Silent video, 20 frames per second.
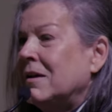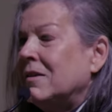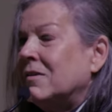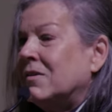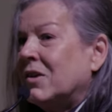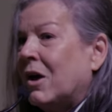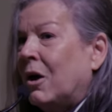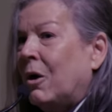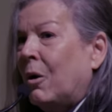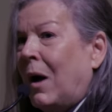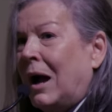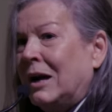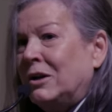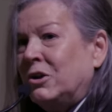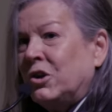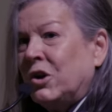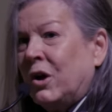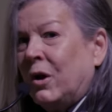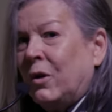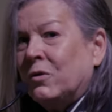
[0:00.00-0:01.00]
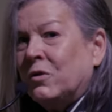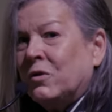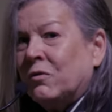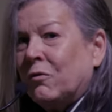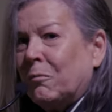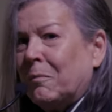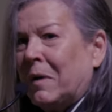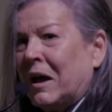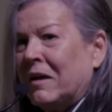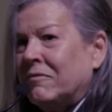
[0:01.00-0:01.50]
So I chose
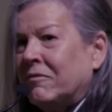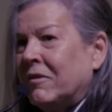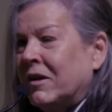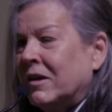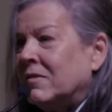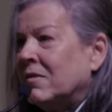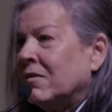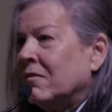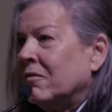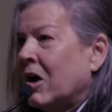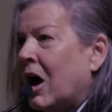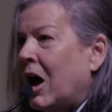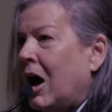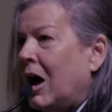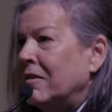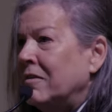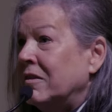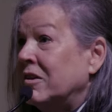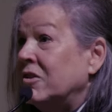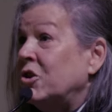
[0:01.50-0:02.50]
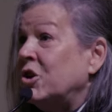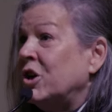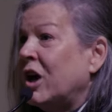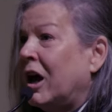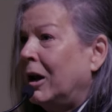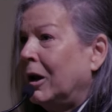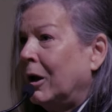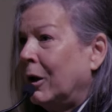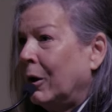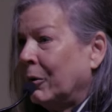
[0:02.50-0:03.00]
for my face of God the
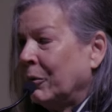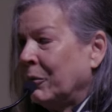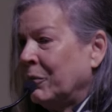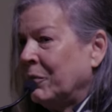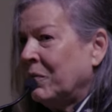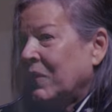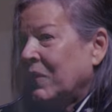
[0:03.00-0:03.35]
cello.